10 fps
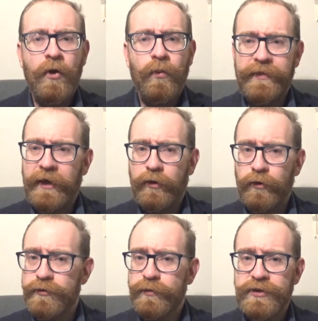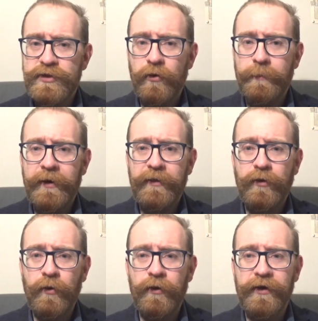When their goods were sold by the
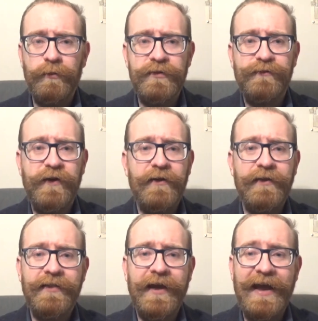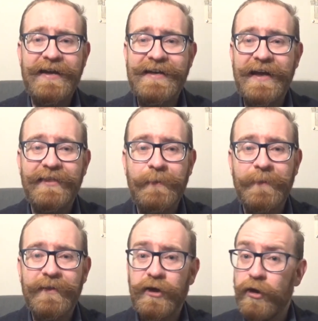court, it was found that they had nothing
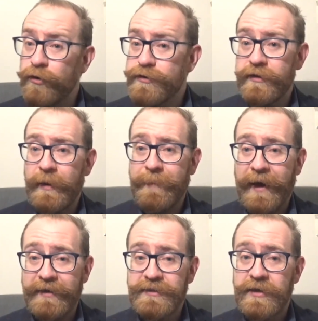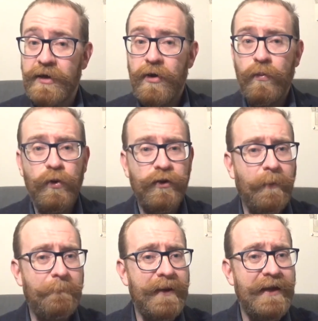but the clothes on their backs, worth a
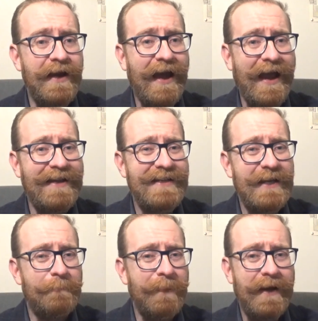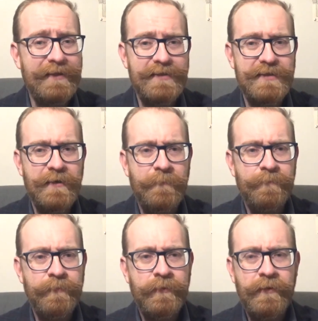mere 18 pence,
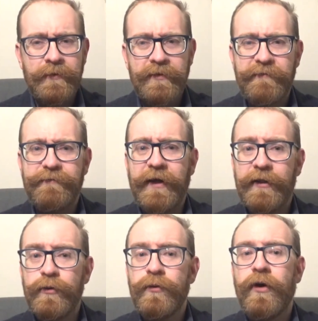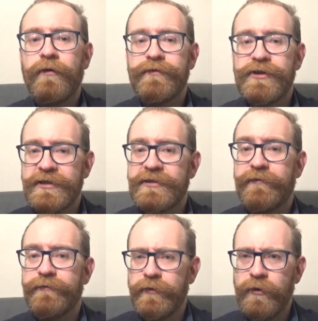the value of just a
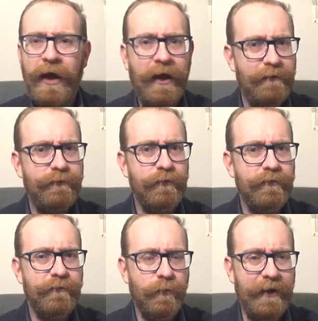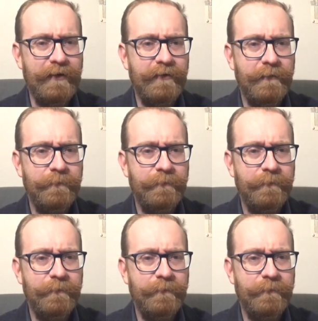few handfuls of wheat.